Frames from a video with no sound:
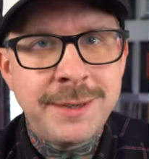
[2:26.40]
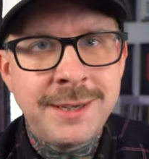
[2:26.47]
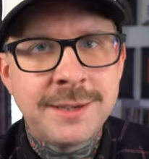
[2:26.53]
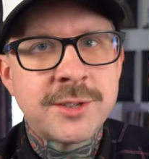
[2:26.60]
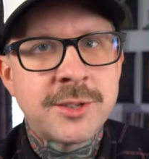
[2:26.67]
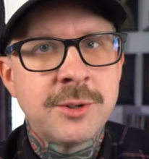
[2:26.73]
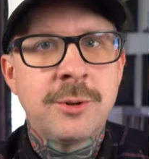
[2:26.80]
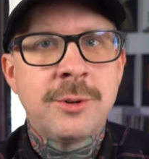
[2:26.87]
being
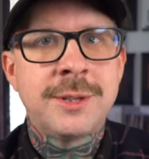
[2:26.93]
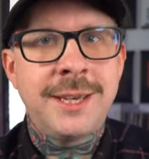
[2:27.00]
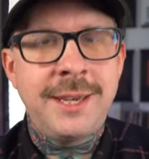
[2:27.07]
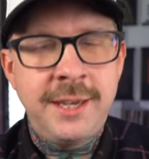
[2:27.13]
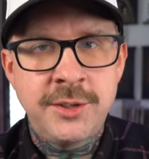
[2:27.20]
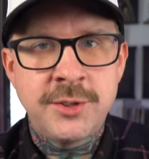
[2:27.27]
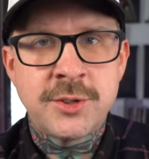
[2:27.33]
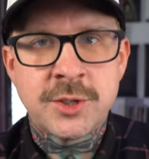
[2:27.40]
sold
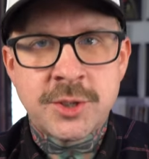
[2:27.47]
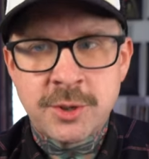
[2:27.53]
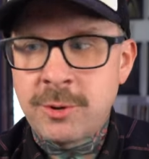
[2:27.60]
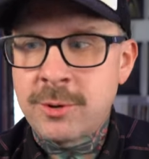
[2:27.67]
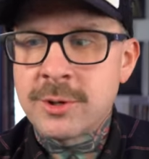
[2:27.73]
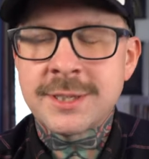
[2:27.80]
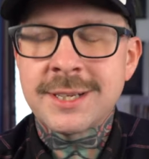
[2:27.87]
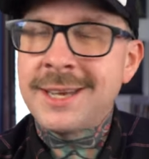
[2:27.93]
in
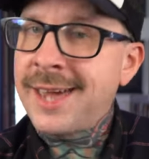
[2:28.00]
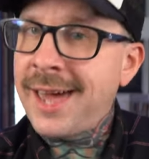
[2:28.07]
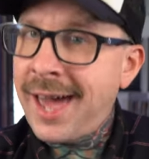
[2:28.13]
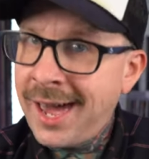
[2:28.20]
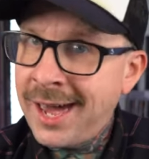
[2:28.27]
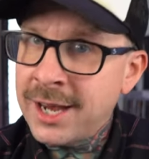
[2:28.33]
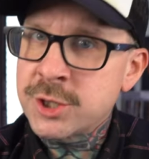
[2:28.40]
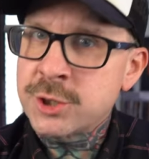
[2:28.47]
stores, like
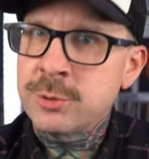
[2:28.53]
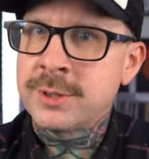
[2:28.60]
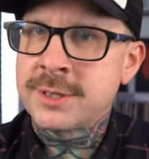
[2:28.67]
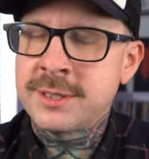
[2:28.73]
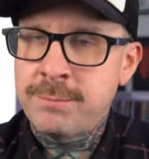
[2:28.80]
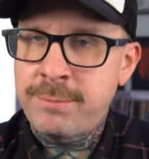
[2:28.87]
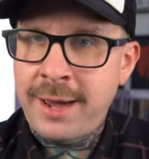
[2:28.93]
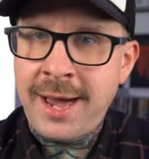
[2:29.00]
actual
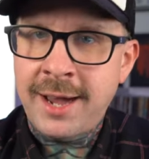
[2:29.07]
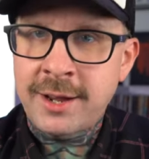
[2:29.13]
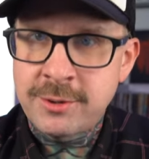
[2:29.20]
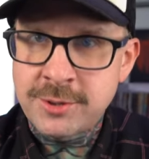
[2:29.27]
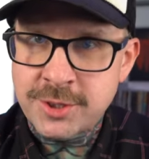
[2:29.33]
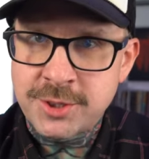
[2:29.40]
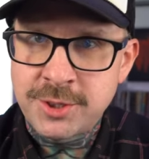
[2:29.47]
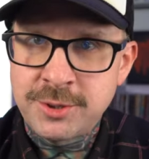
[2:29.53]
tobacco
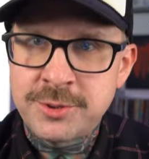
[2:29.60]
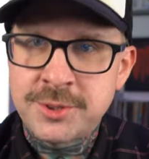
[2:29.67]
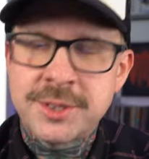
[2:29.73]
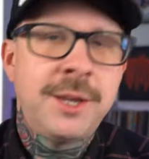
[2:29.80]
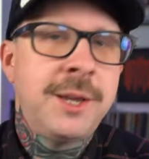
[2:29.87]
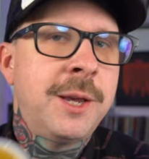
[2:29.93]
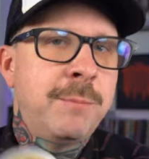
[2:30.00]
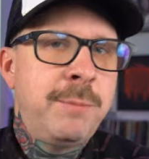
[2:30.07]
snus
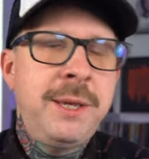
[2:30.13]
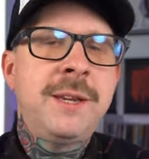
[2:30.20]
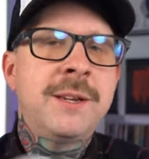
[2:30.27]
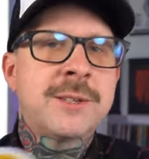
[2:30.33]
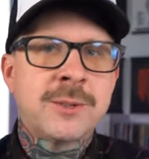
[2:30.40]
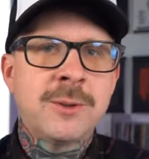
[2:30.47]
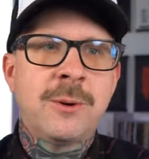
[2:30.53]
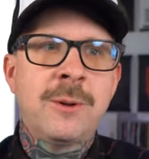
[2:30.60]
being
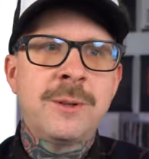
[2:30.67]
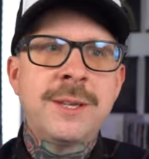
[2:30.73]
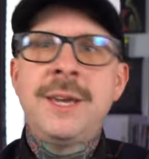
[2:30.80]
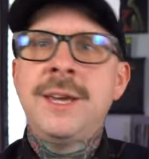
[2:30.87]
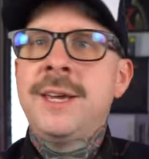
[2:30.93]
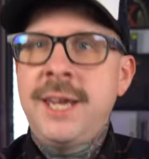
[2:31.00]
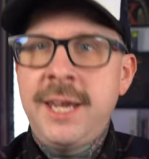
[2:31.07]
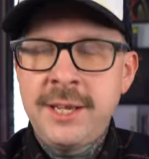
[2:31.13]
sold
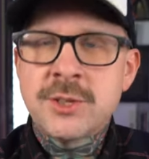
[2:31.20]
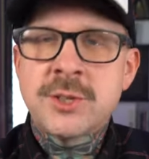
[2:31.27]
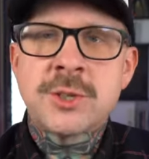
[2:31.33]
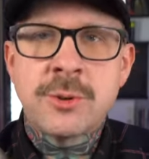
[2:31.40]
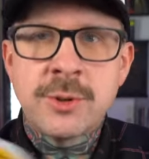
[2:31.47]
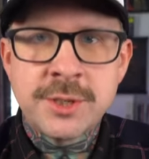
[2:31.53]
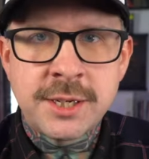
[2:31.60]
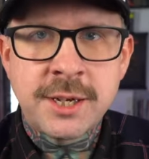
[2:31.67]
in
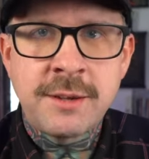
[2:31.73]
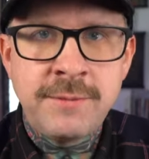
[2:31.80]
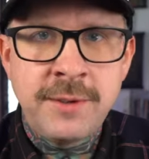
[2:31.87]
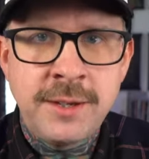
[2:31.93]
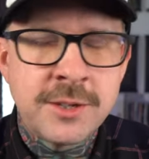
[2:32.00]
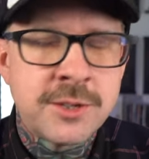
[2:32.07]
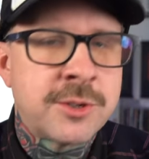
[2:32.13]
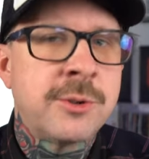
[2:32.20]
stores and
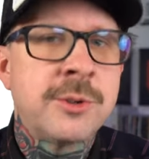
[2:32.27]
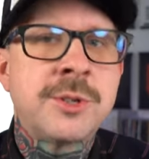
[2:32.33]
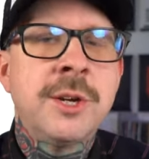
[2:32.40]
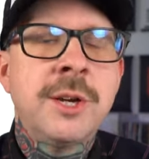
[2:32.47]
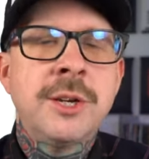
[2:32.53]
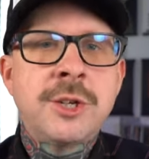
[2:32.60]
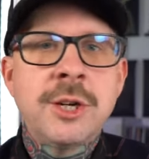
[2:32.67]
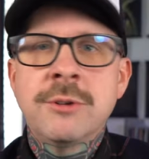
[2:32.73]
convenience stores,
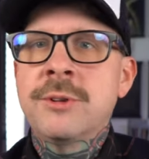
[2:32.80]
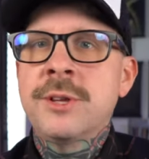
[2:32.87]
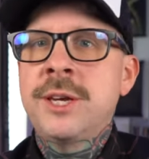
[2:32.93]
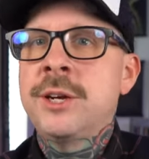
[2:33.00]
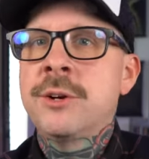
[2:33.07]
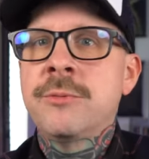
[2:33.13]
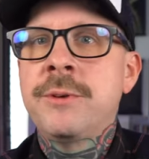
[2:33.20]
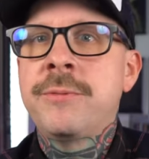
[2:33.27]
generally
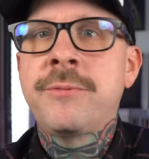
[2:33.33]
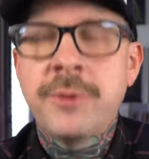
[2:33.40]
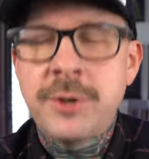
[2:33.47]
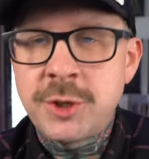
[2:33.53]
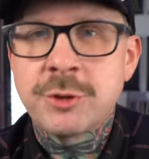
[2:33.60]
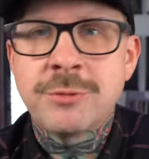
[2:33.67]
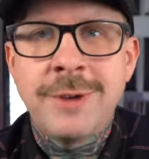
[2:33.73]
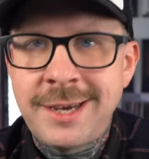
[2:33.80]
in a
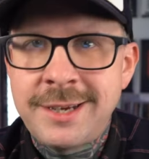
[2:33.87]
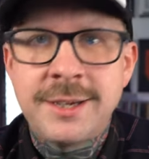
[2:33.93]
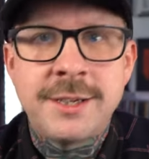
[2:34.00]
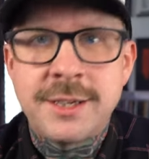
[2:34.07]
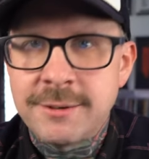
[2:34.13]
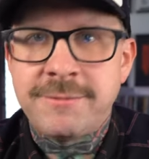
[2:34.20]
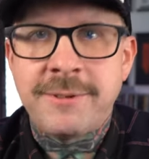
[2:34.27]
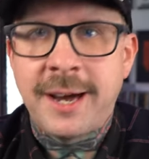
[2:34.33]
refrigerated
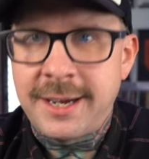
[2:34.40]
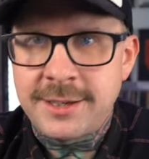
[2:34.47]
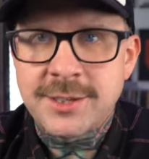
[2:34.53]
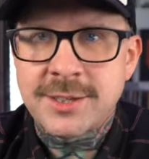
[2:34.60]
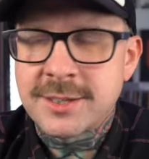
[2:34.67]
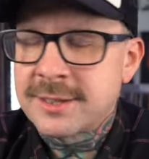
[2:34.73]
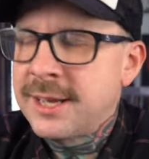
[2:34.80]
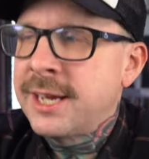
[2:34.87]

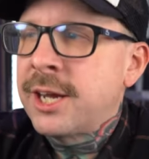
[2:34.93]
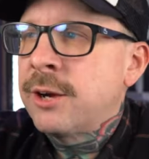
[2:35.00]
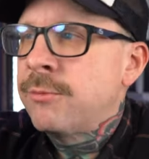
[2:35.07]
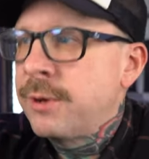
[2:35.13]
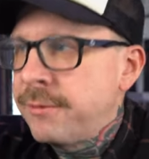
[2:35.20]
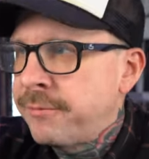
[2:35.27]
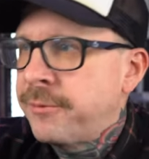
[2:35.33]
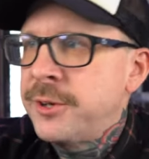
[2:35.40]
device, like a
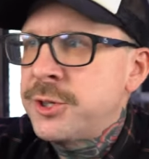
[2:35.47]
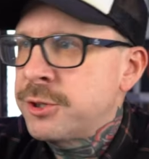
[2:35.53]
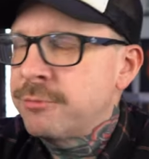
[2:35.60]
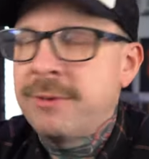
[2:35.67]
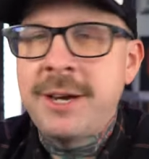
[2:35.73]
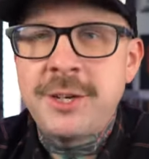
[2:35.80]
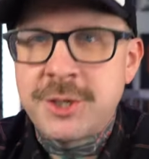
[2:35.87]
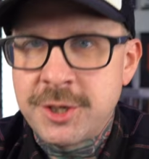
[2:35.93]

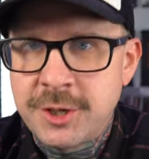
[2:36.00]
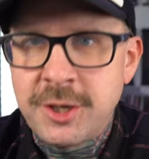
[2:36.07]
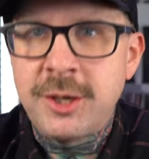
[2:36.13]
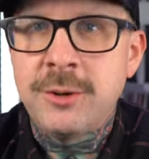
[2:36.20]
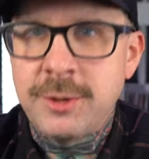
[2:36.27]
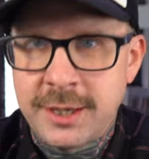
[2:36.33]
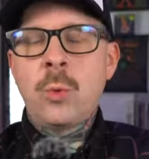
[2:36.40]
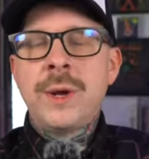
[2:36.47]
refrigeration
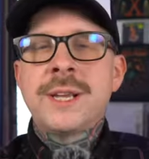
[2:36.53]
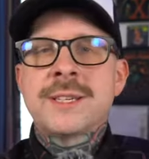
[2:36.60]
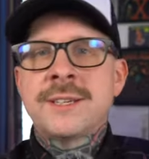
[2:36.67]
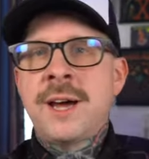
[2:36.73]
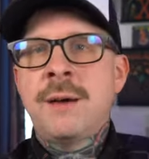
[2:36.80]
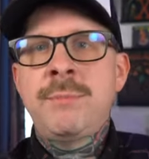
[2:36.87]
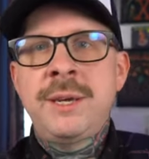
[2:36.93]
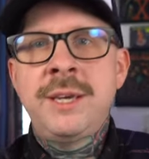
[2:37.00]
unit. When it's
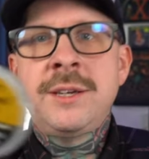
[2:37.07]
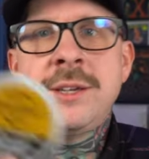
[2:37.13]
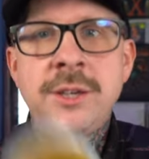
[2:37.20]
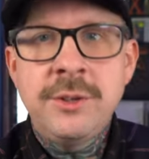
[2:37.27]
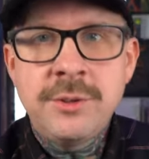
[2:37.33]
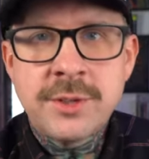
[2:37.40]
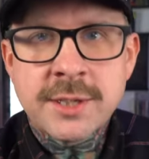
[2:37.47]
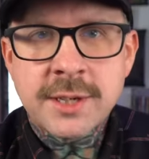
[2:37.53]
not being
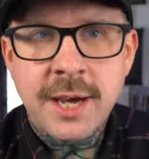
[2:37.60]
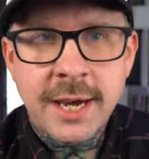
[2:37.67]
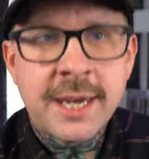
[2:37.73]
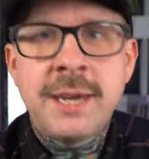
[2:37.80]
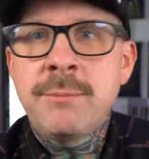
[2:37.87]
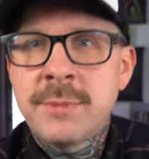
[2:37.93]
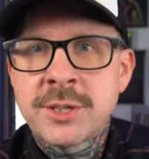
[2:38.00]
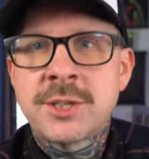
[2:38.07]
used, I
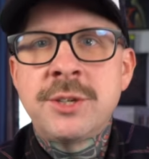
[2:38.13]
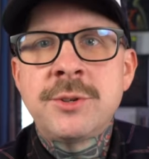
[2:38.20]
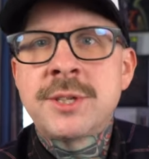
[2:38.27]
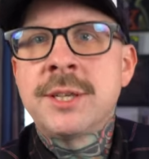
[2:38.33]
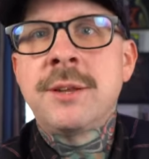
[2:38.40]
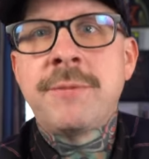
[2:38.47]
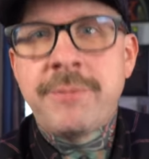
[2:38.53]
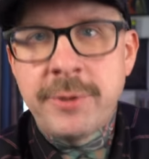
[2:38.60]
keep my snus
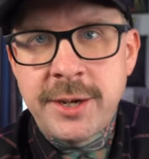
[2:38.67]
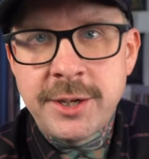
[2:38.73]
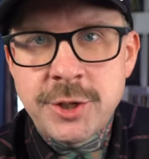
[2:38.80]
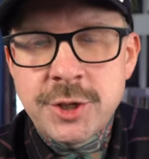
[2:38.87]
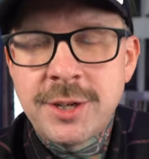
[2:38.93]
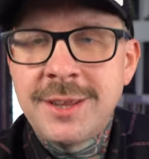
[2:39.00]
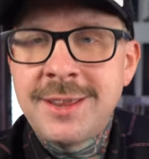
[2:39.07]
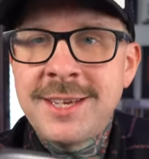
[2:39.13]
in the
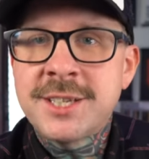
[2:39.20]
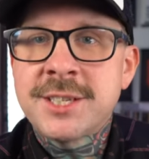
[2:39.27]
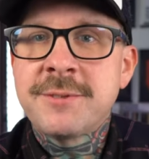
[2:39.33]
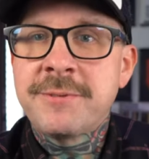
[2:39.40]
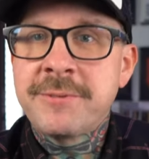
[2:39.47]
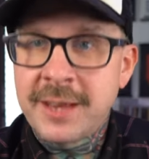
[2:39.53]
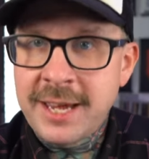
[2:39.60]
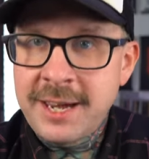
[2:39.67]
fridge. This
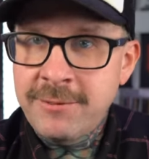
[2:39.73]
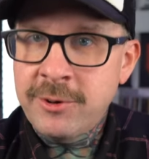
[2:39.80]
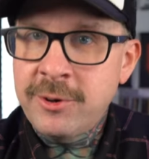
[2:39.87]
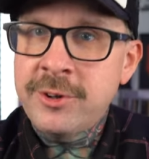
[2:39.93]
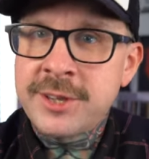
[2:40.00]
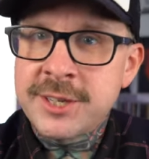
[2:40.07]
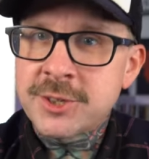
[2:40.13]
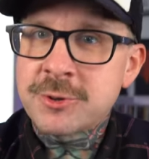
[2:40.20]

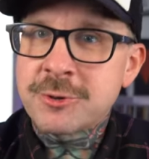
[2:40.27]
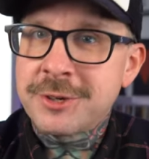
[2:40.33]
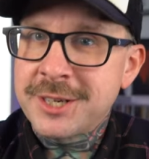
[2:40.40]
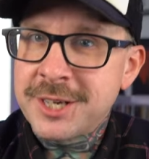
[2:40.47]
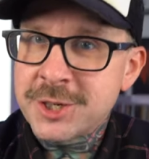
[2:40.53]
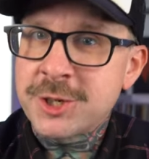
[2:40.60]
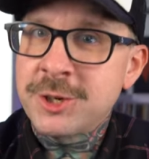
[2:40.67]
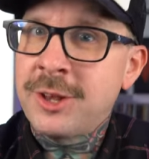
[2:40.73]
flavor, this
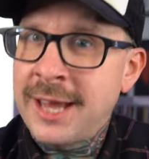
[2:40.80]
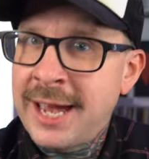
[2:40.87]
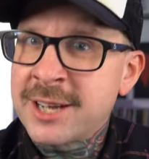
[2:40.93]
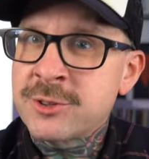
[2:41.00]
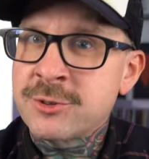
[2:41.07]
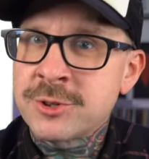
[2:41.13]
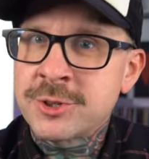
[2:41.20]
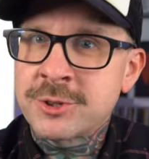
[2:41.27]
traditional
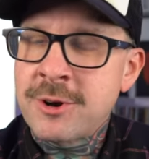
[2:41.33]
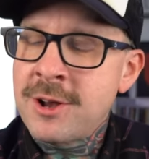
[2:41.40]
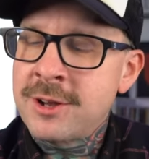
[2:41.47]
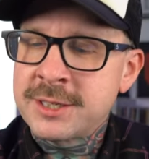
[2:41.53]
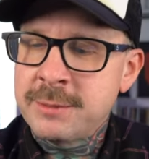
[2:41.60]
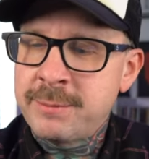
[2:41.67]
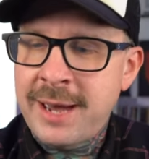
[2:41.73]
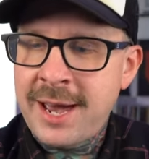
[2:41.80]
extra strong
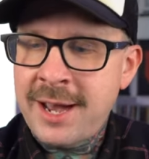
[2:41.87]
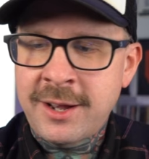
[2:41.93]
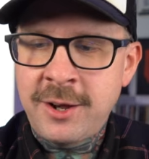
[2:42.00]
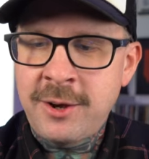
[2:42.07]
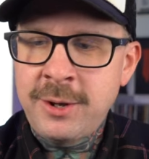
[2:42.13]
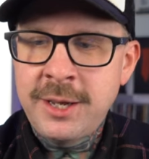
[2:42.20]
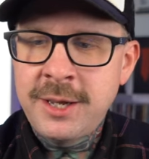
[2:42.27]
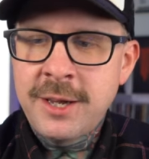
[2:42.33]

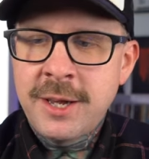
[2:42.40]
tobacco,